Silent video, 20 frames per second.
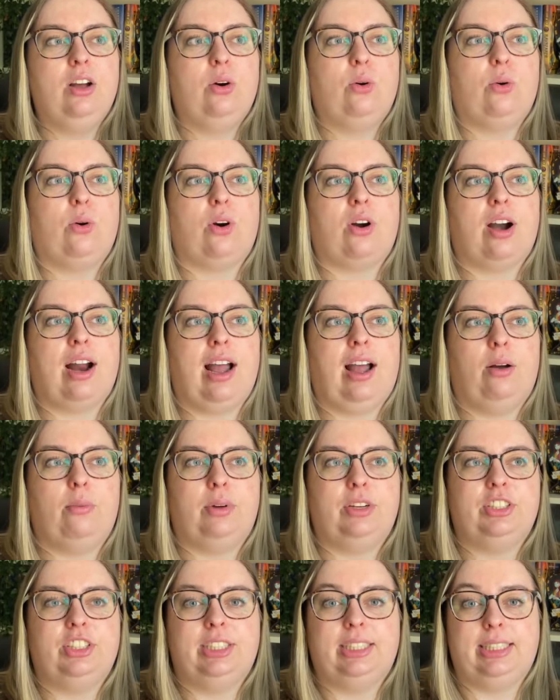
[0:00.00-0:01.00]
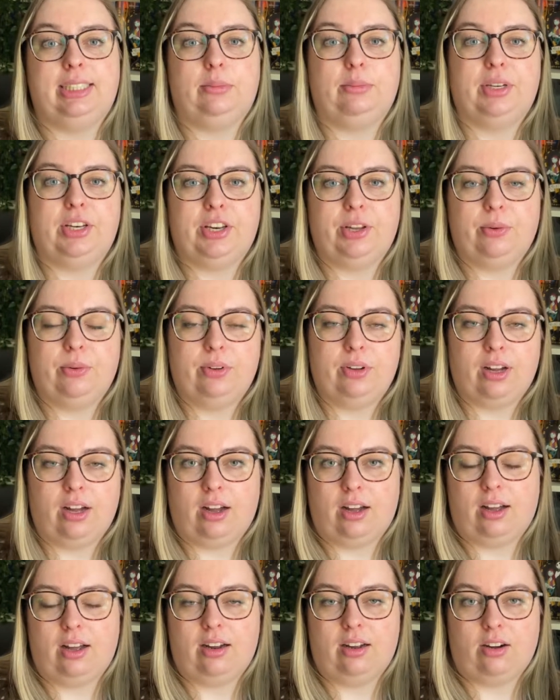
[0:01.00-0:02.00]
or how much demon you
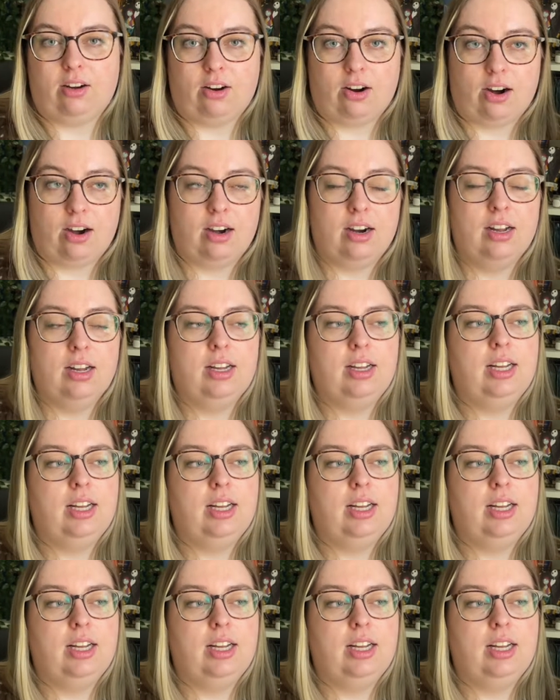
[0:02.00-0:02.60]
are.